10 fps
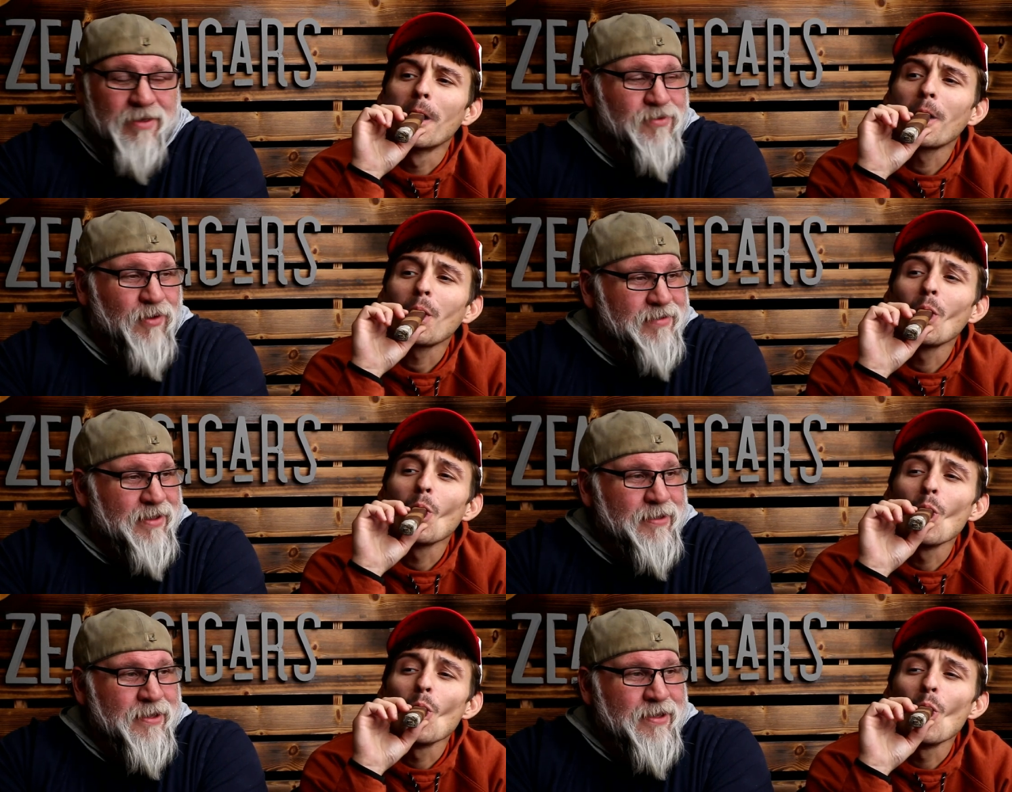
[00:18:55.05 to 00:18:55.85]
Speaker 1: that's
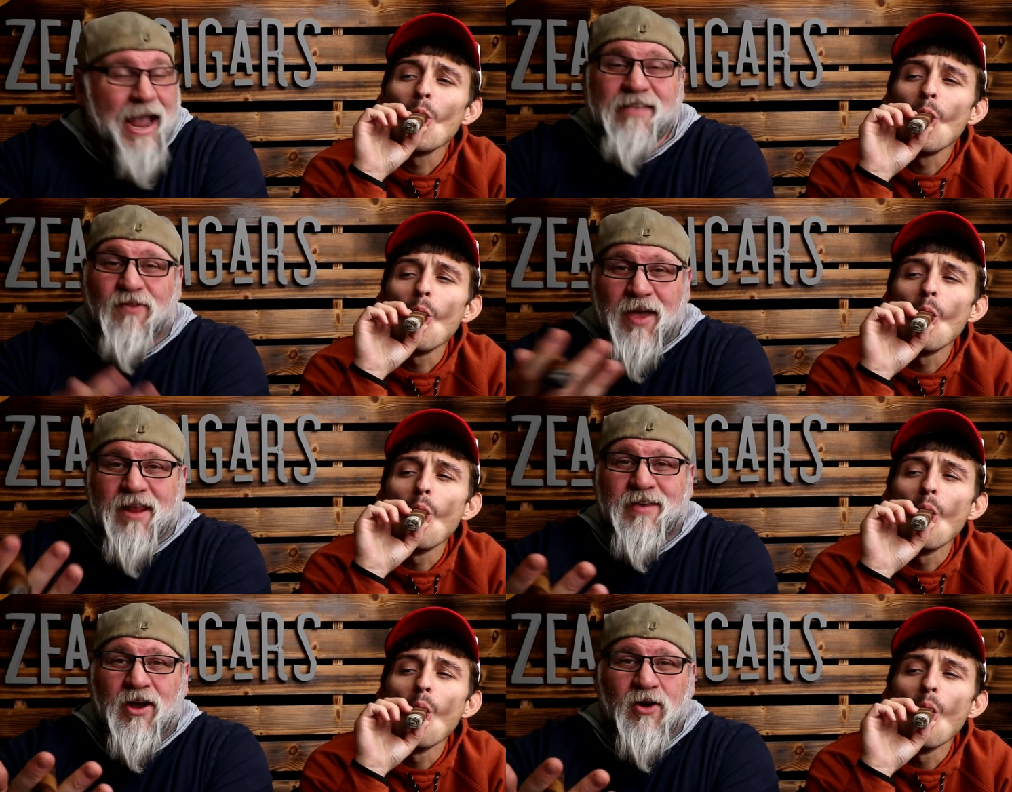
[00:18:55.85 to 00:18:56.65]
crazy. And
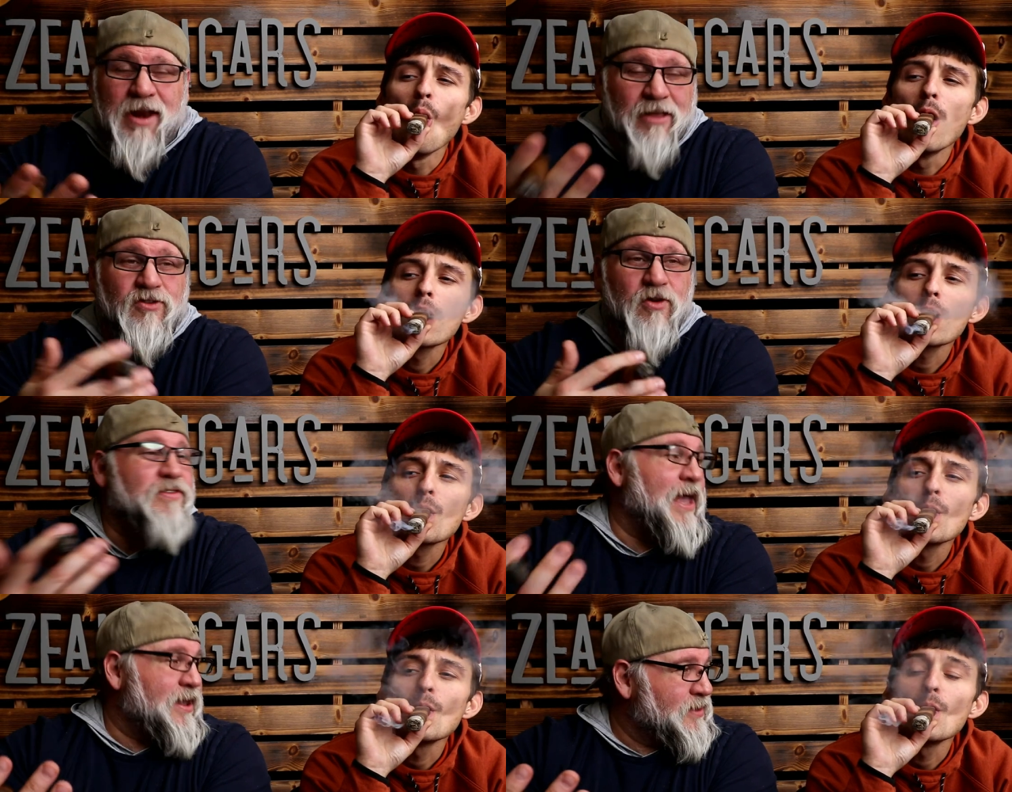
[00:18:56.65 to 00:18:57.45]
Savannah's here next
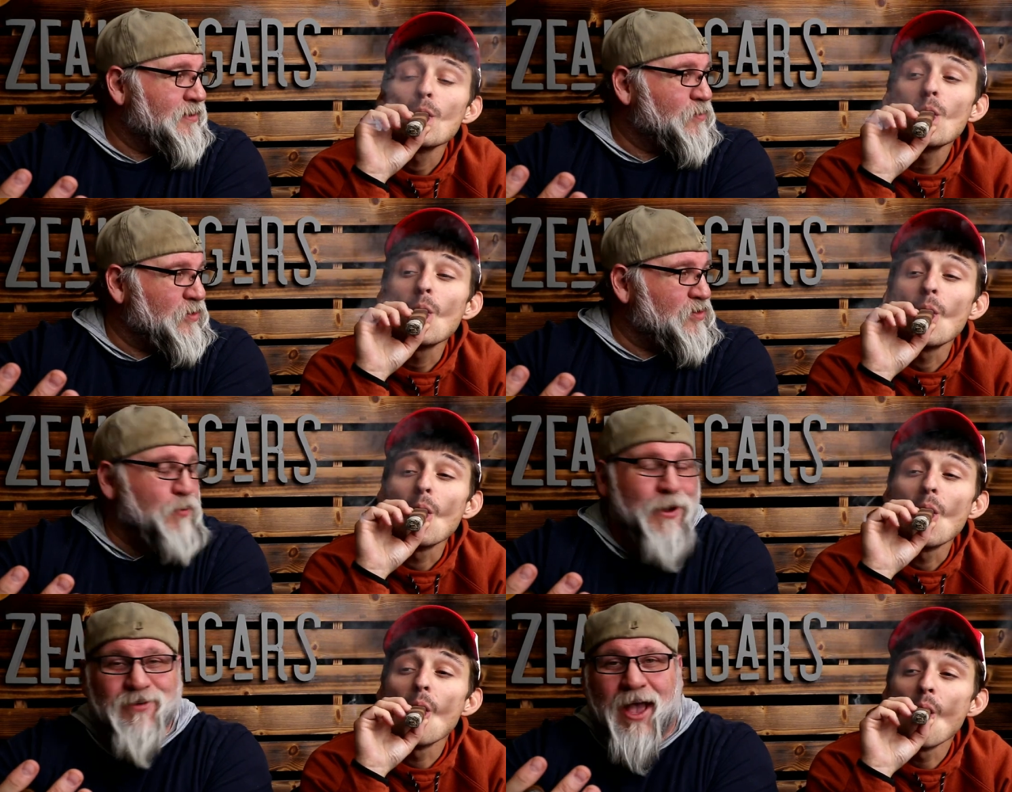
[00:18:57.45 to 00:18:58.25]
Tuesday, mm. which is
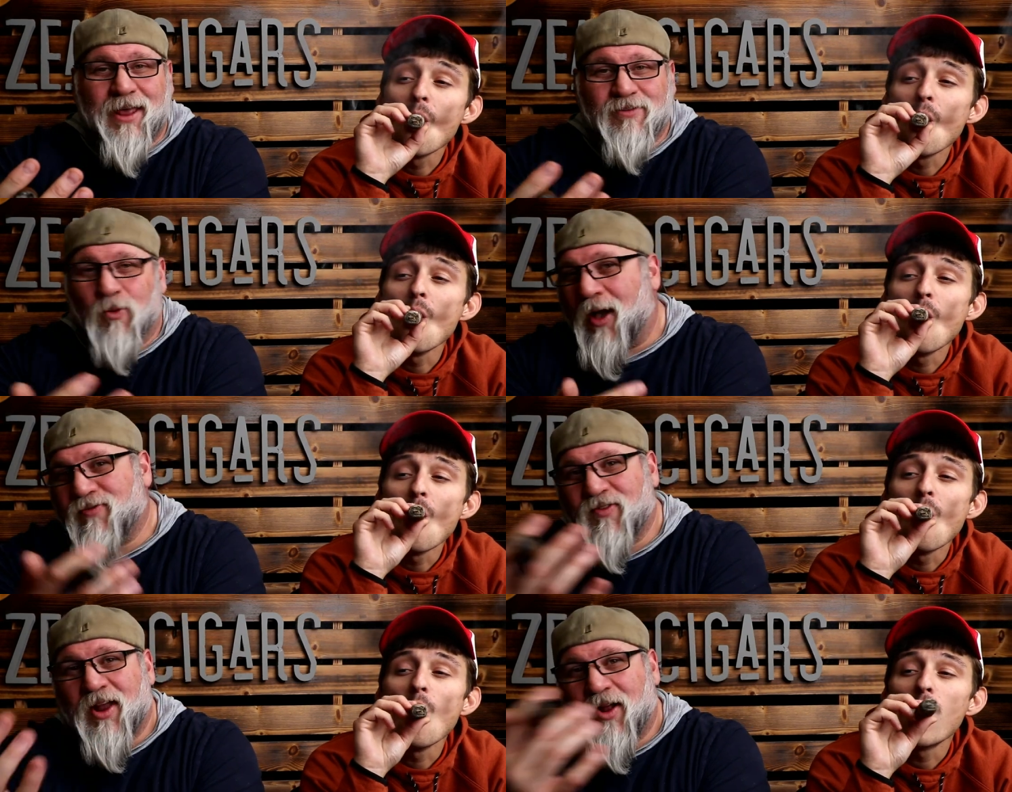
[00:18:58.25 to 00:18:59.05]
pretty exciting. So we'll have
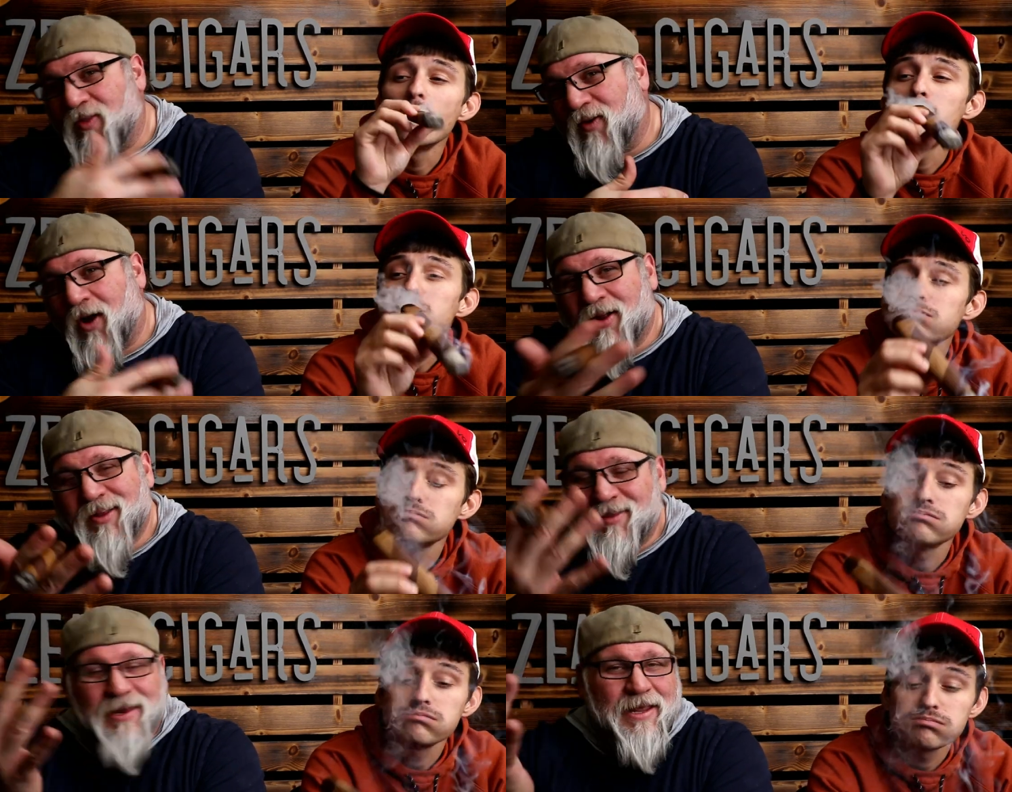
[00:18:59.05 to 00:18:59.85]
Savannah on on
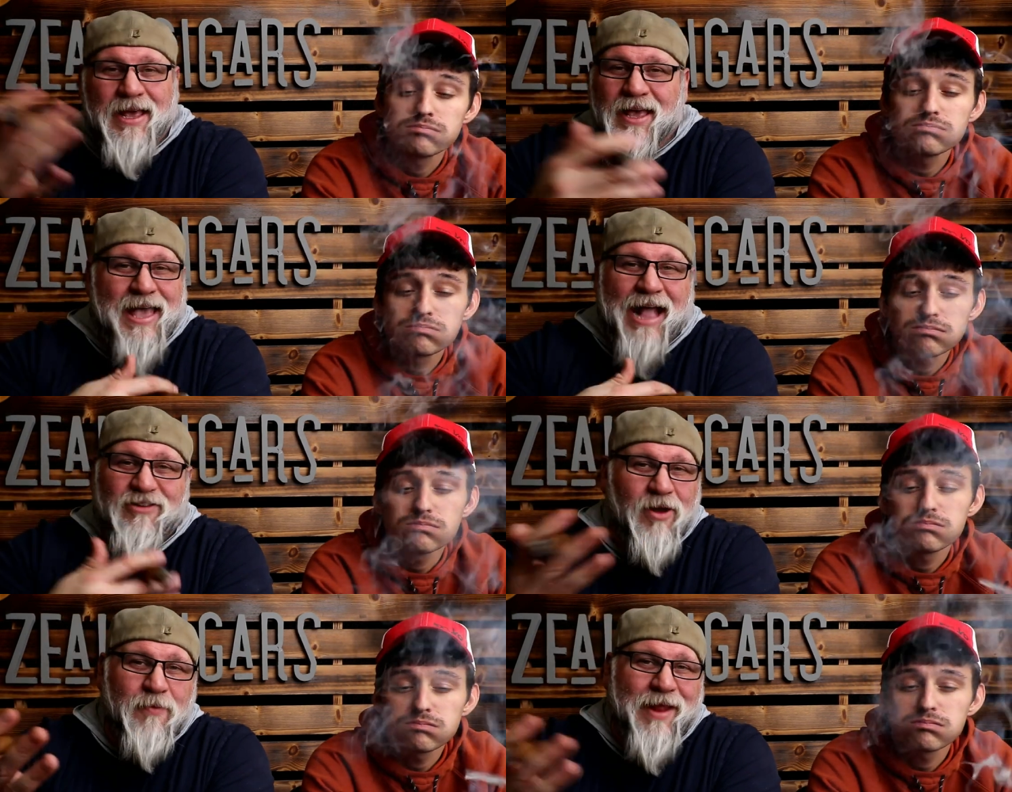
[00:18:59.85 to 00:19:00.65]
and
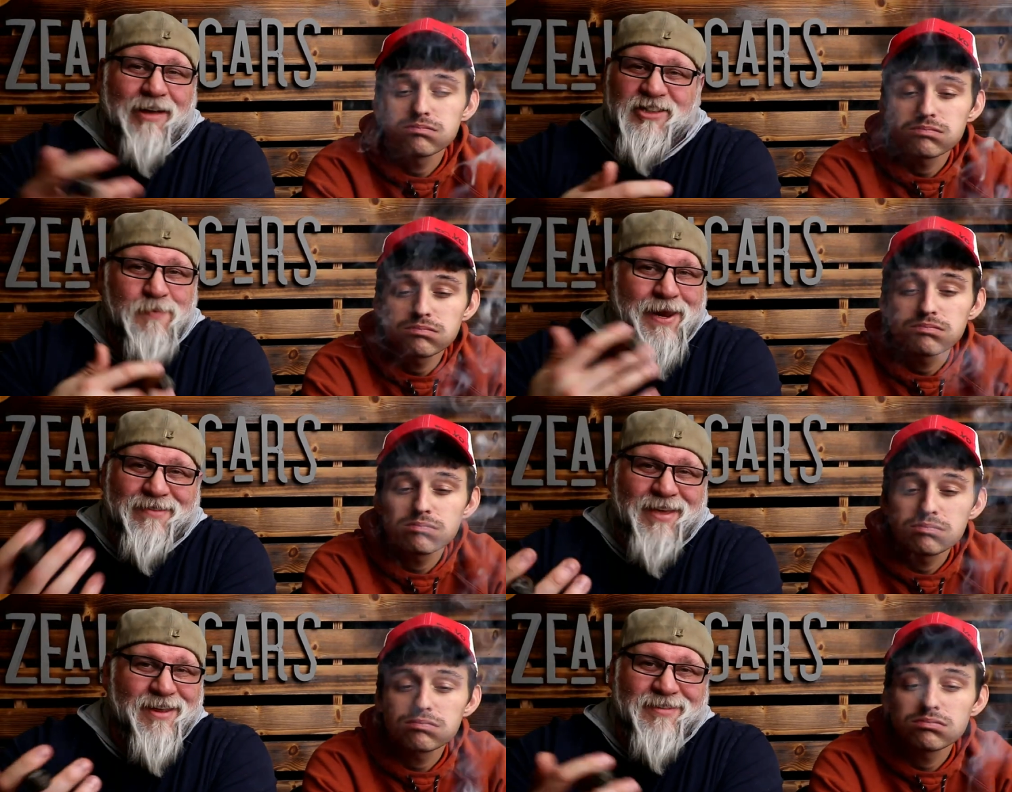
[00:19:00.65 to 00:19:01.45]
catch her up and how she's been
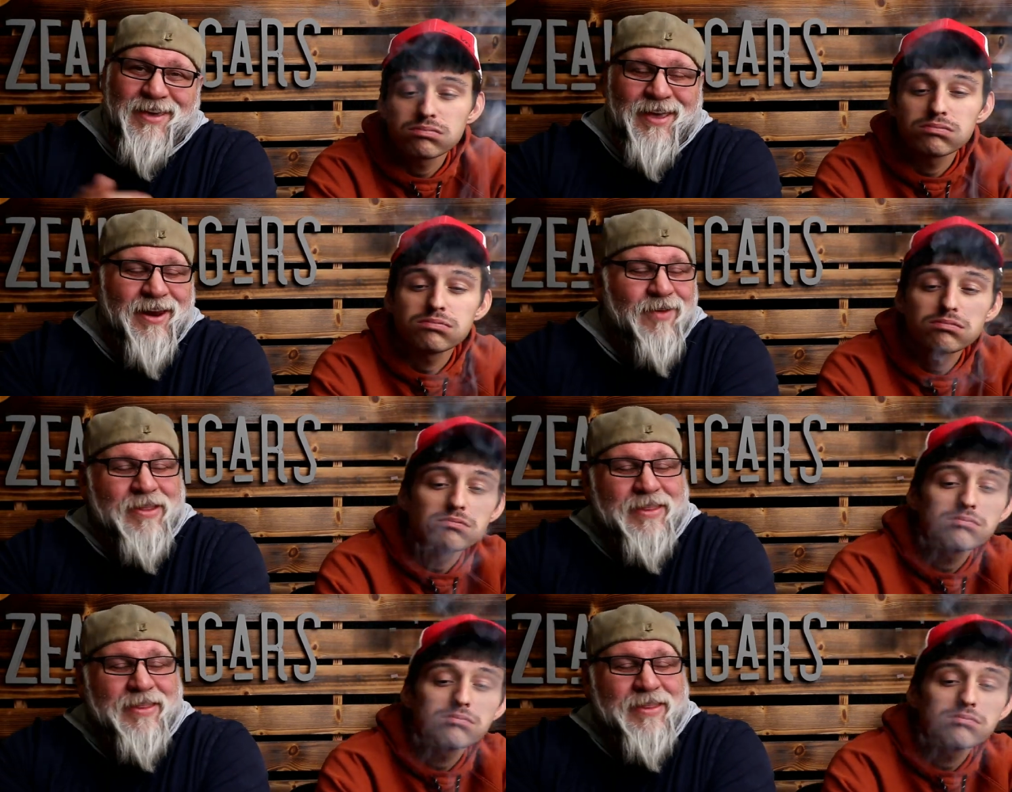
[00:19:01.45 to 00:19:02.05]
in Tennessee and